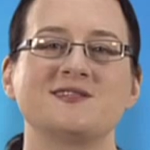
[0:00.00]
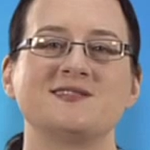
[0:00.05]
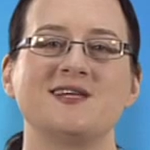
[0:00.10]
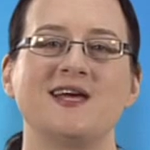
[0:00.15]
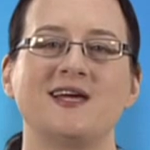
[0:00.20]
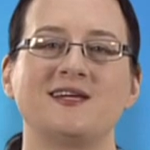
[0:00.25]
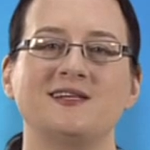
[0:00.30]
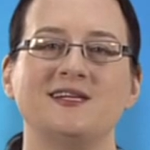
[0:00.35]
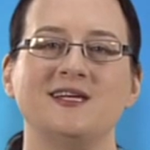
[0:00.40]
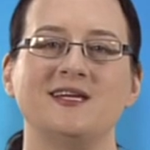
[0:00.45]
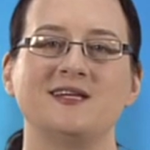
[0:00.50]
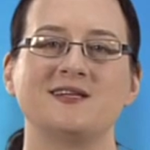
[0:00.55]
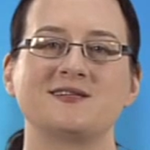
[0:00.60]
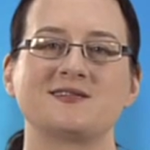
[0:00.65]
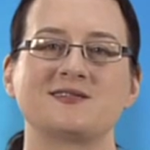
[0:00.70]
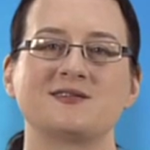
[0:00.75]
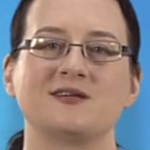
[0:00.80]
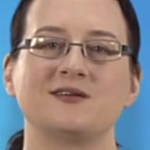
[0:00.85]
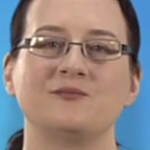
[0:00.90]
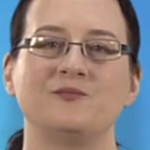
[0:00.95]
and
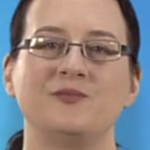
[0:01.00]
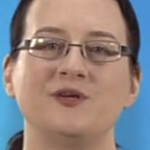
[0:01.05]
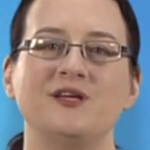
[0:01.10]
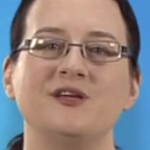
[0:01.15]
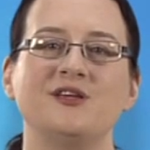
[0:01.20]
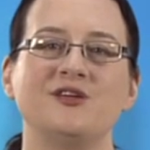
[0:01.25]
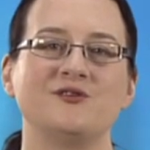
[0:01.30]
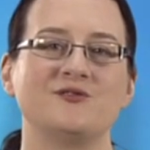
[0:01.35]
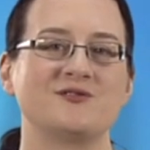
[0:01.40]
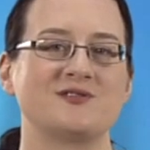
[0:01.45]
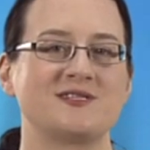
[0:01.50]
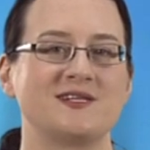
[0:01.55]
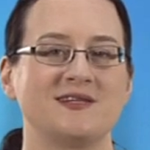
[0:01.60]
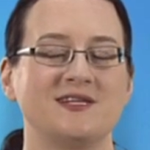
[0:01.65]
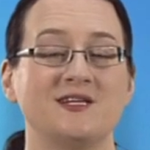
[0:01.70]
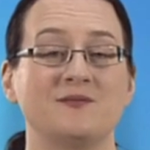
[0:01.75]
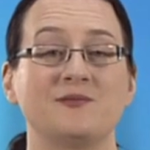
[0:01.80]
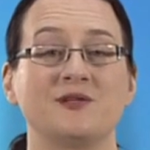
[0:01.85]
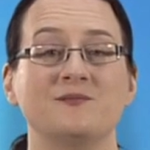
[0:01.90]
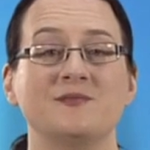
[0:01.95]
techniques being used in
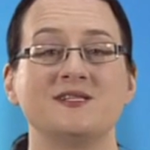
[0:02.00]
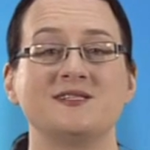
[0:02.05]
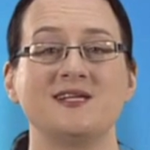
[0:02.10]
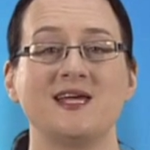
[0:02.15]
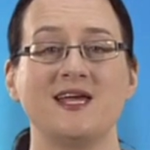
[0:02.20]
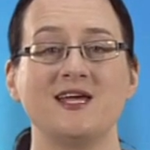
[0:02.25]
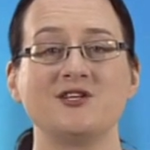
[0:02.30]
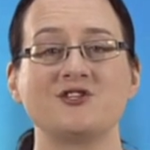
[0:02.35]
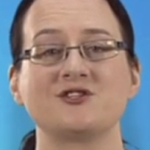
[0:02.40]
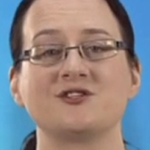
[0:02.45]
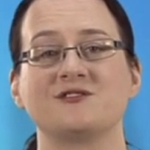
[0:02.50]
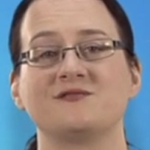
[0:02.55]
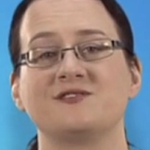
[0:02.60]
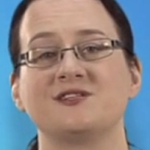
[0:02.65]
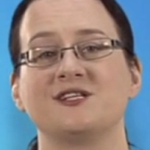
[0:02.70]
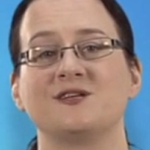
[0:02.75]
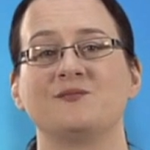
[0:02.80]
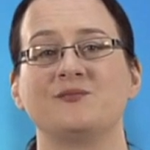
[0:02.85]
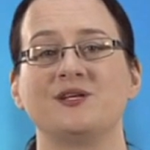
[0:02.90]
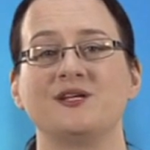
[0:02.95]
the implementation of
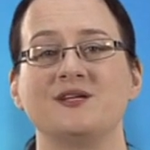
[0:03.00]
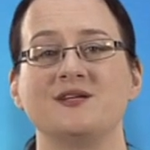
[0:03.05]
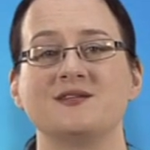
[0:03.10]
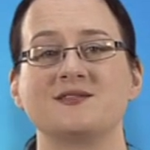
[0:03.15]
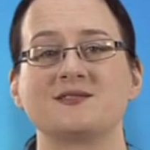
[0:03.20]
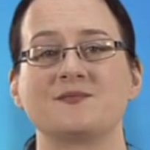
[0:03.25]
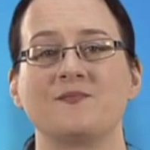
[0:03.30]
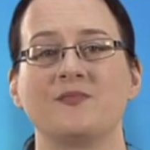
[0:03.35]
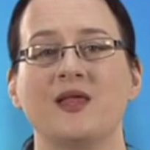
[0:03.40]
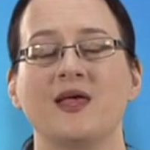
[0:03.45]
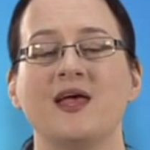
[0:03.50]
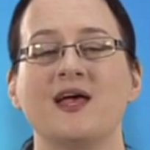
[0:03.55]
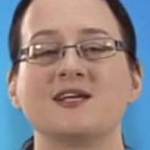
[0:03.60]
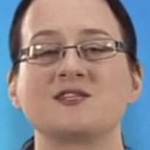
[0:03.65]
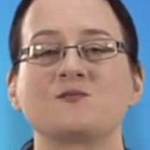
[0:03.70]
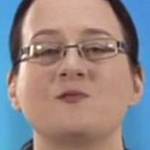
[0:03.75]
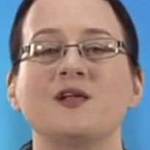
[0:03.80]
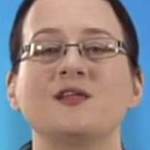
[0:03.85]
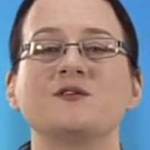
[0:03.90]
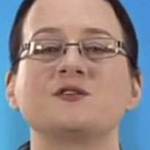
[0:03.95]
DMPs,
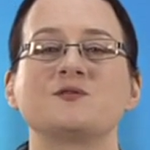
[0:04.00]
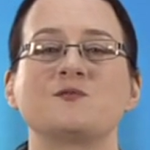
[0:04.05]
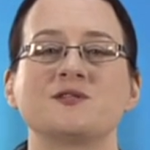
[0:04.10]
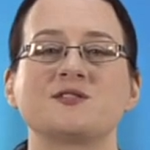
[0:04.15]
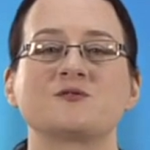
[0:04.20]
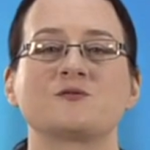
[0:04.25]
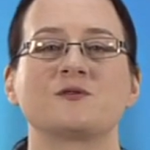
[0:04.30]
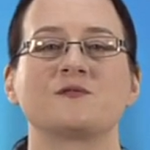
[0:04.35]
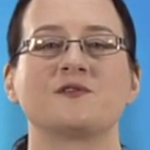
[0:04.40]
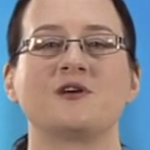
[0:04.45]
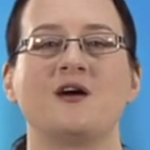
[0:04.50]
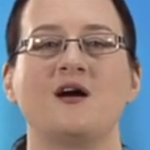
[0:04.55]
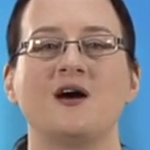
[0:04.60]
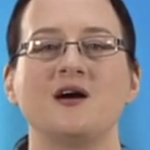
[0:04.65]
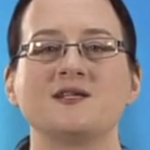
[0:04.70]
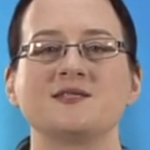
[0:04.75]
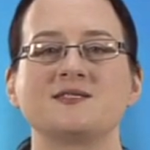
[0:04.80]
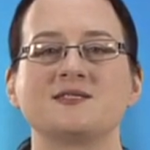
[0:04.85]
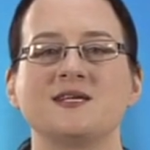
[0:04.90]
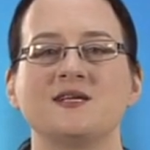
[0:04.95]
as well as what sort of
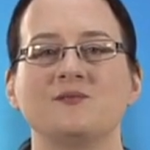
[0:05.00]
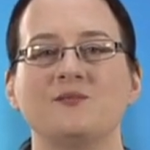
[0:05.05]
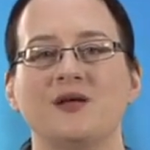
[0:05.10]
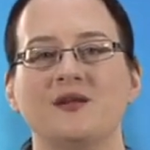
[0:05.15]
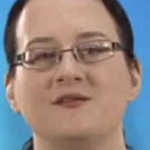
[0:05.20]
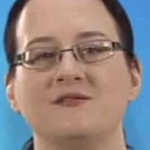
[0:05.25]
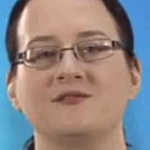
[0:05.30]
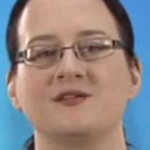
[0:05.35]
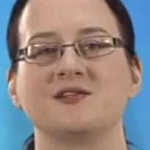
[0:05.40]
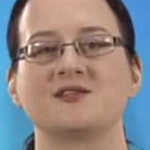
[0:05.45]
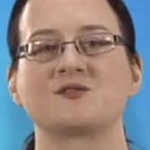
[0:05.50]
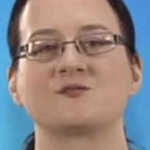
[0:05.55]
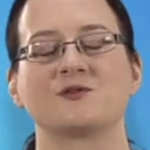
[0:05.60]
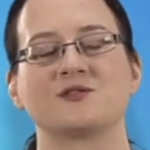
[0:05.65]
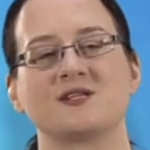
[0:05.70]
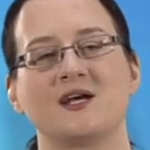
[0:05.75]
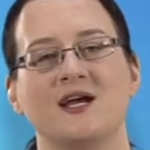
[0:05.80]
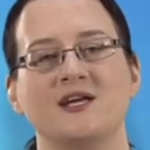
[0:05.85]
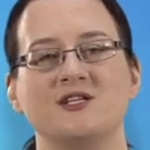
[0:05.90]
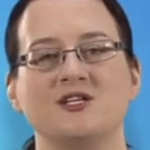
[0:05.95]
costs and benefits were
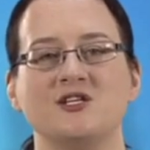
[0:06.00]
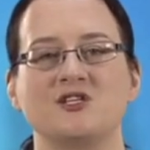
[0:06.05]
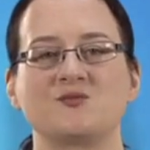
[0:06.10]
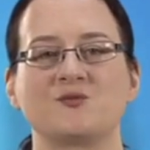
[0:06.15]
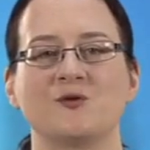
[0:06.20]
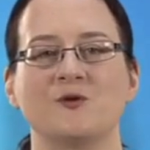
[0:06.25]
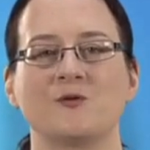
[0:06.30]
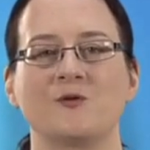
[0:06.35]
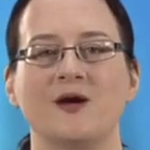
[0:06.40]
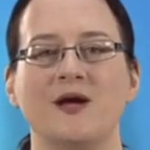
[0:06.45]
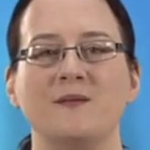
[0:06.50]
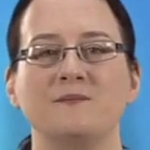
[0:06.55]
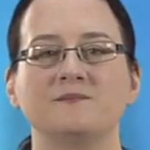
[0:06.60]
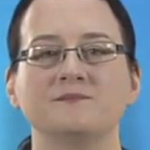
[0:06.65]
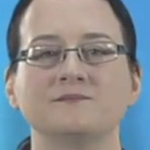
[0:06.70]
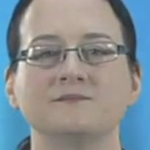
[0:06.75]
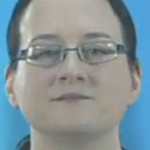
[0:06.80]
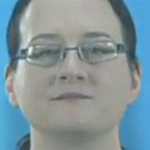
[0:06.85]
tied to each program.